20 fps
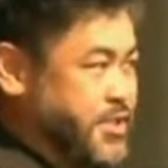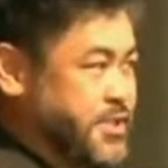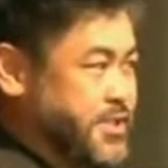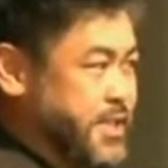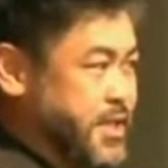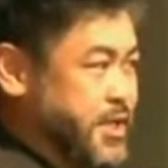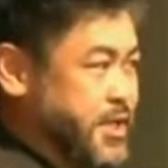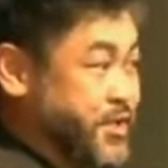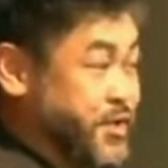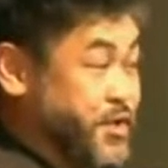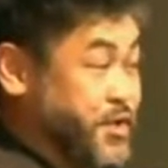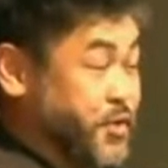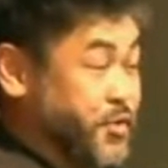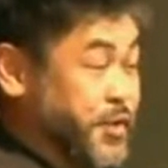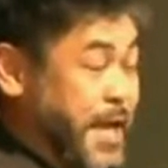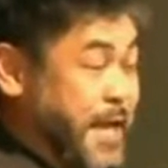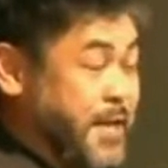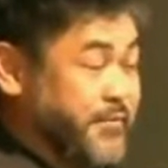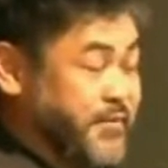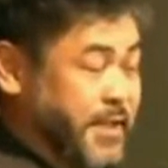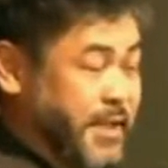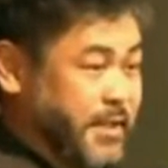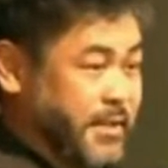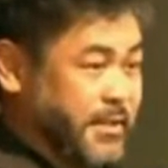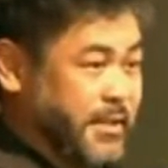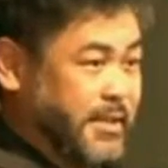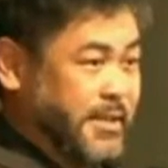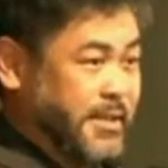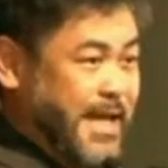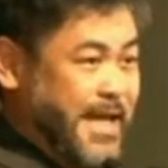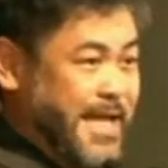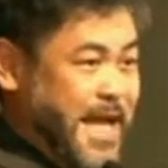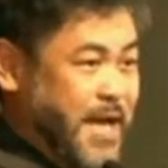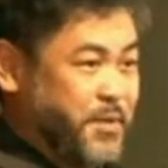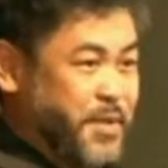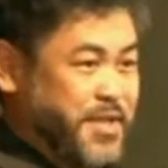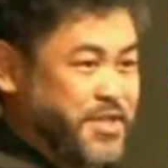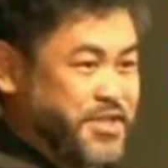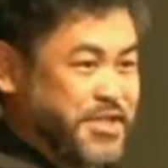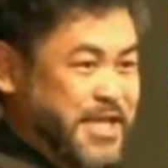other creatively, and how we
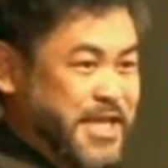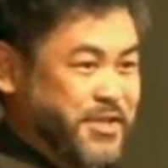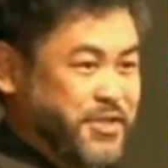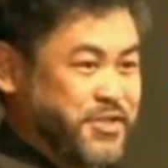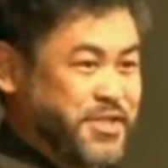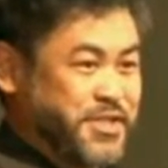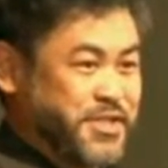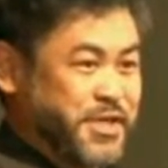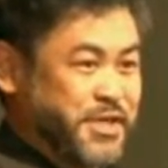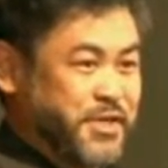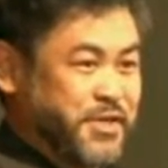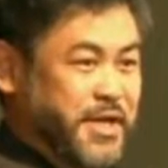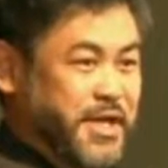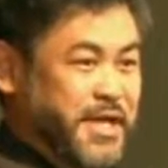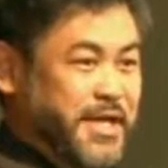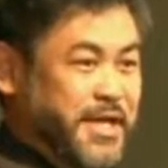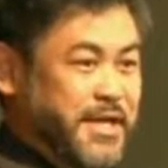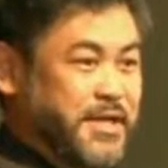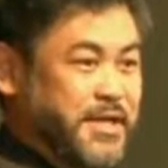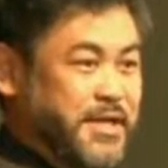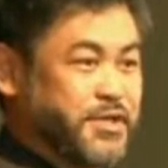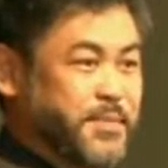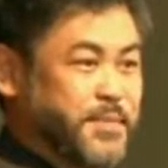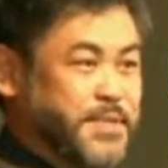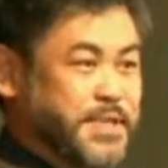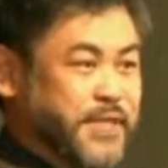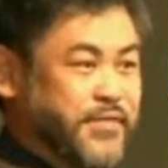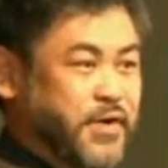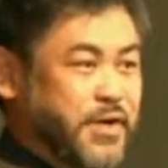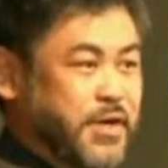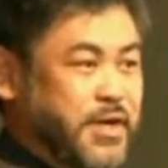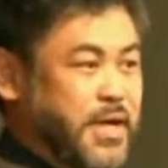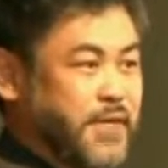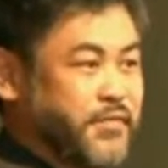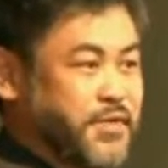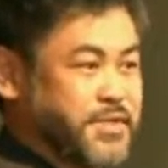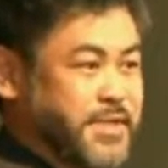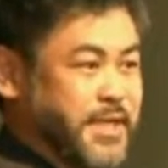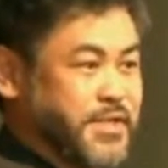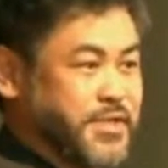challenge each other in terms of our
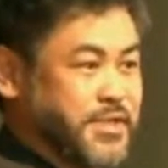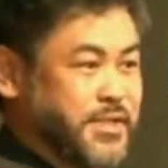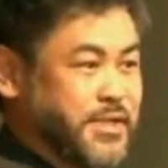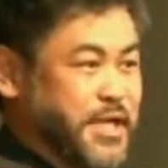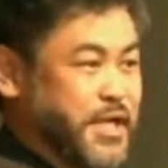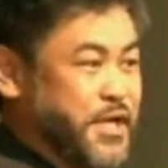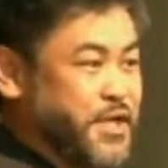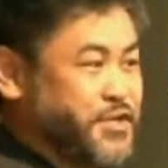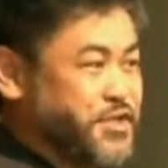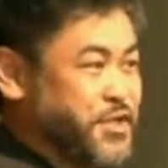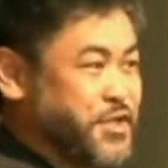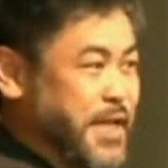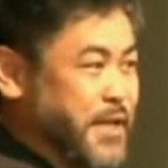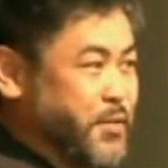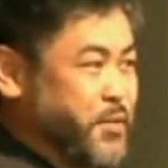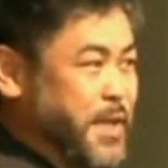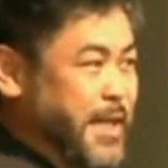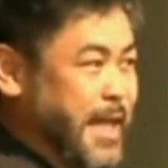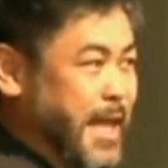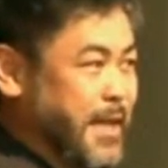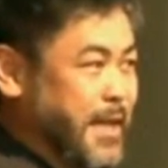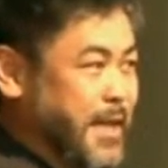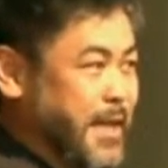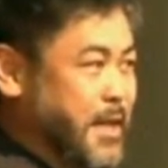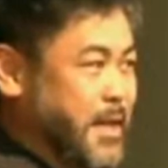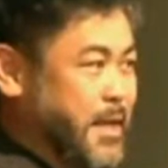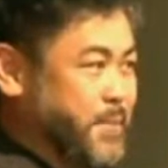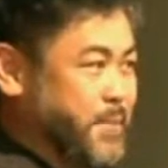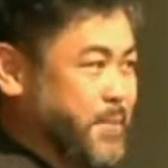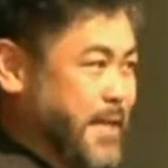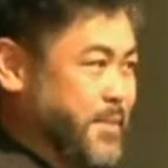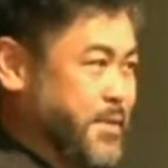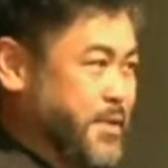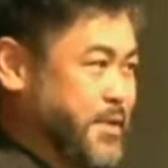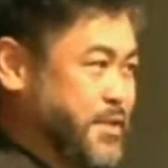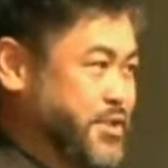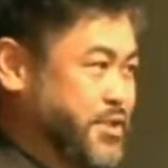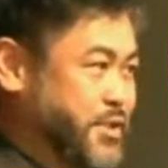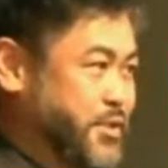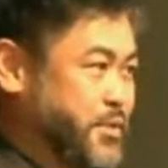conversation, so that we can be able
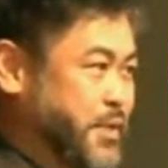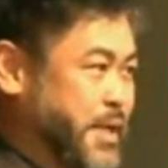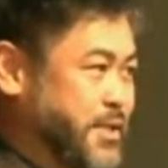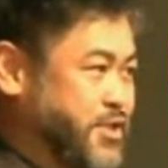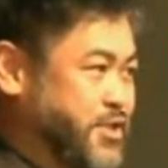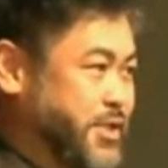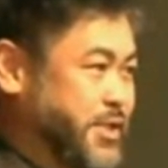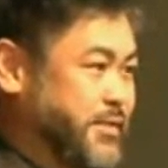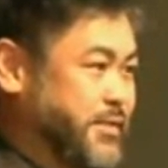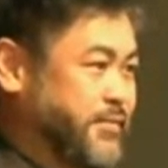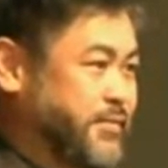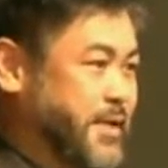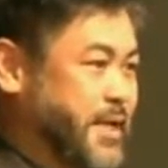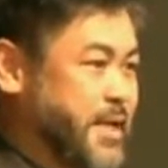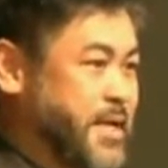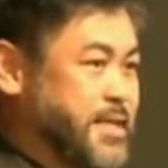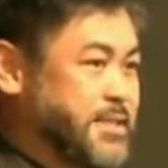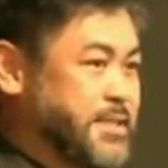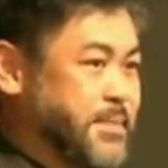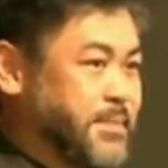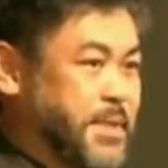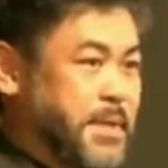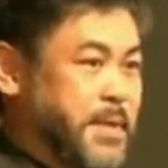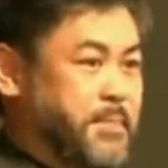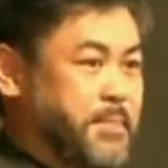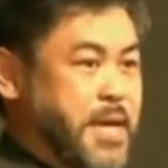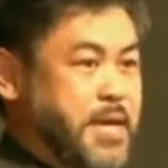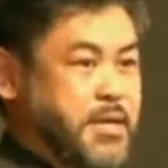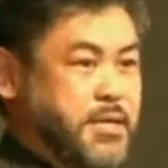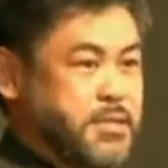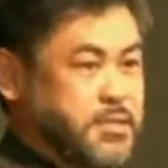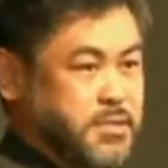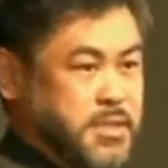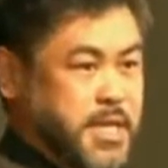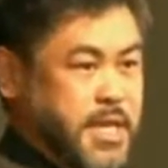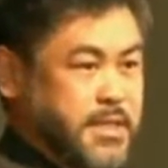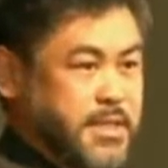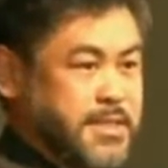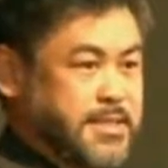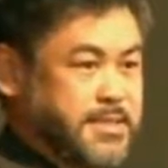to achieve something better
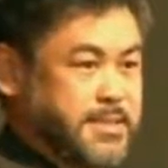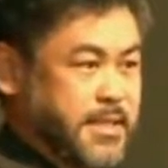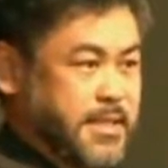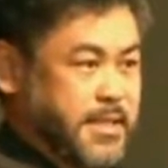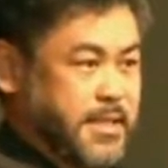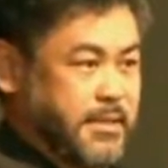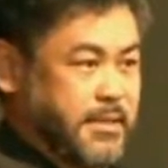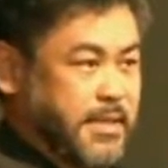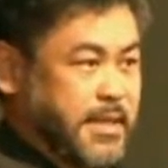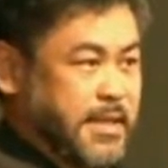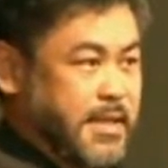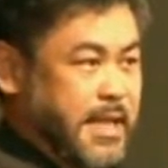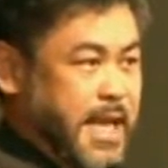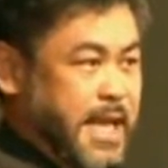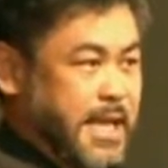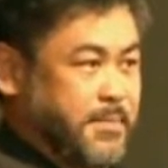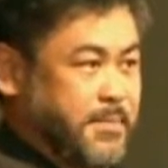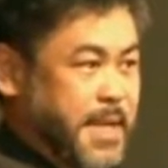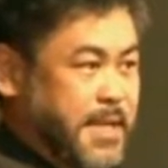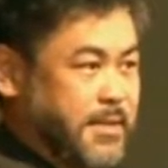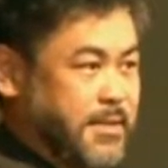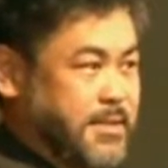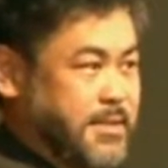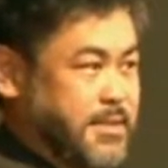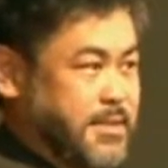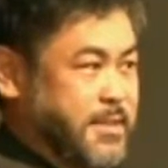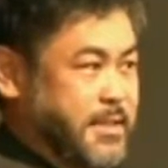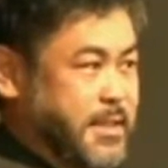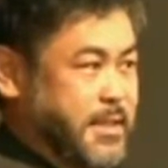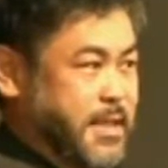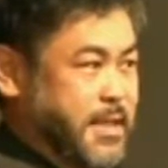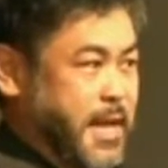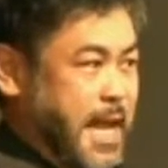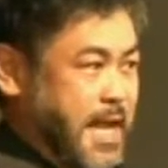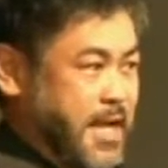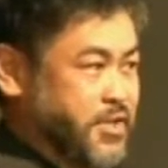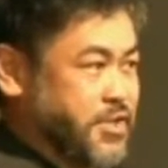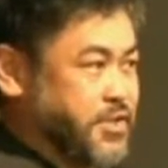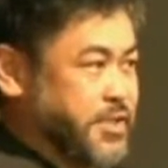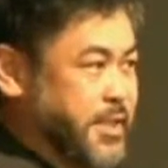in this city and make this city
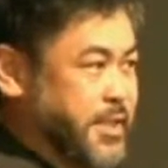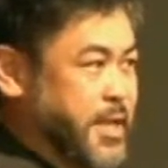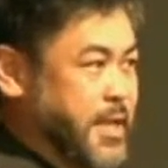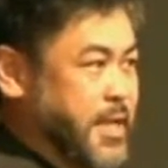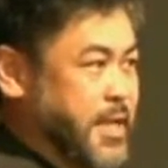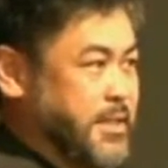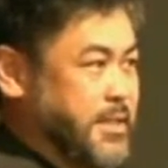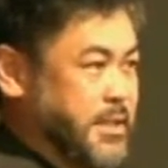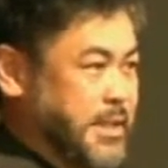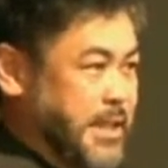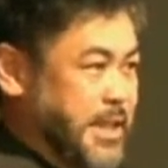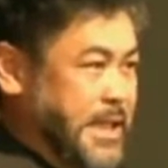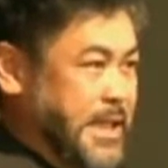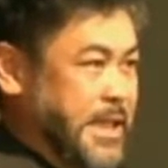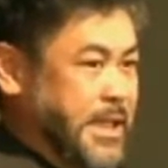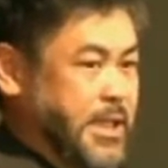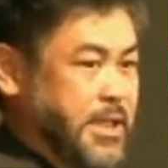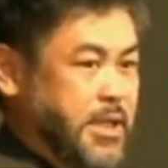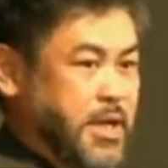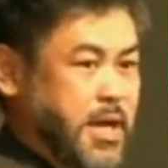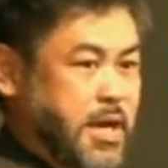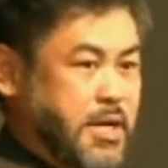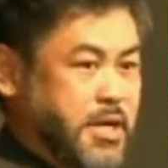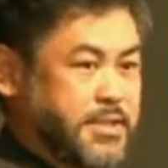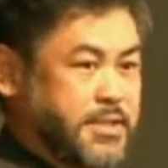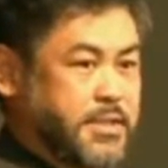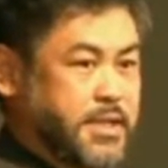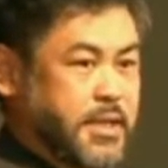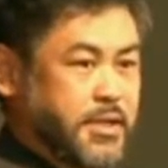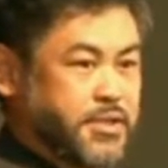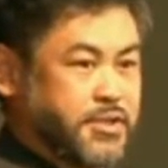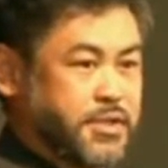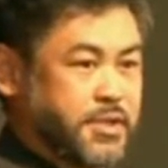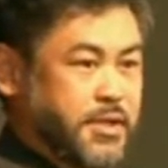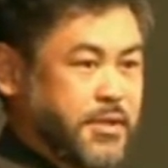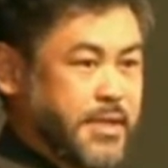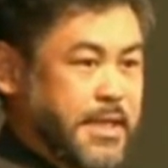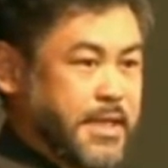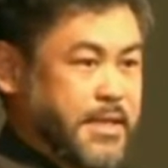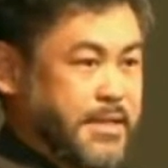actually the leading arts culture
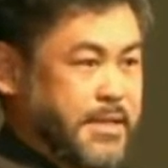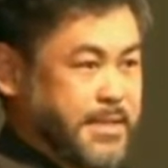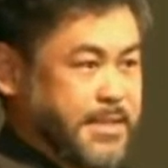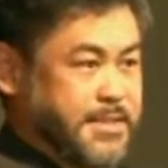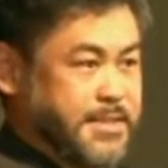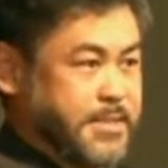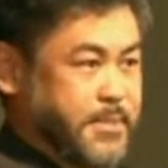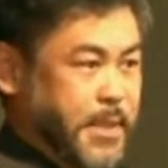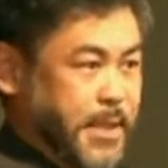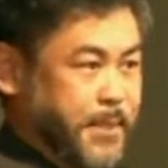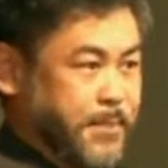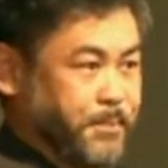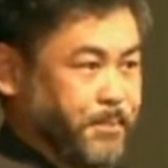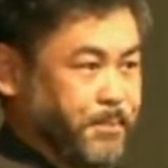that it needs to be.